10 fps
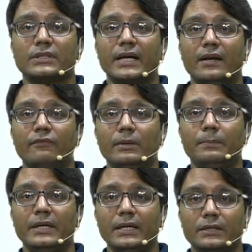can we
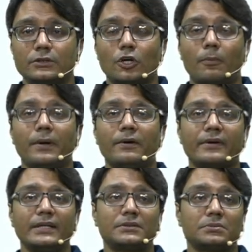be in top
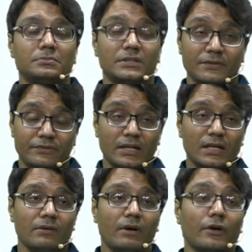100?
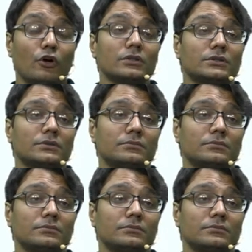Definitely, why not?